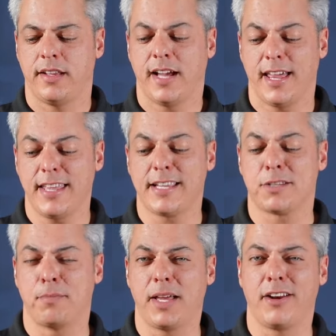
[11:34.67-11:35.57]
I think
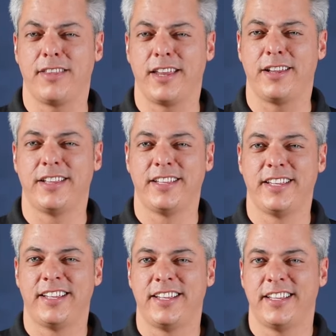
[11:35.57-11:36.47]
it's better than
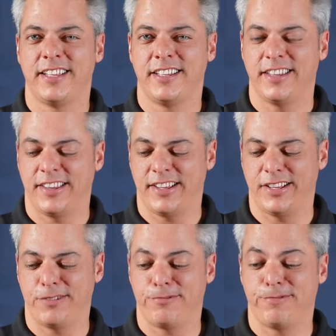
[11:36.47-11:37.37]

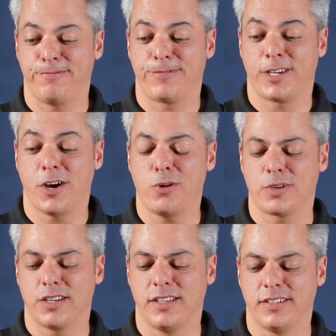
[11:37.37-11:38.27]
the
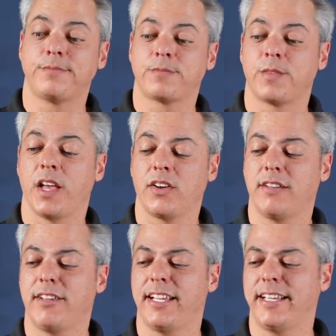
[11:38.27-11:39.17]
Coke. I'll
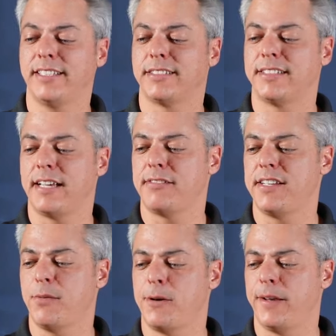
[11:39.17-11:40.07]
give it a
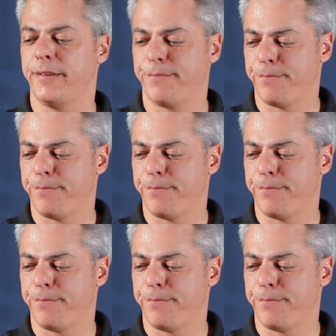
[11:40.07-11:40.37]
71.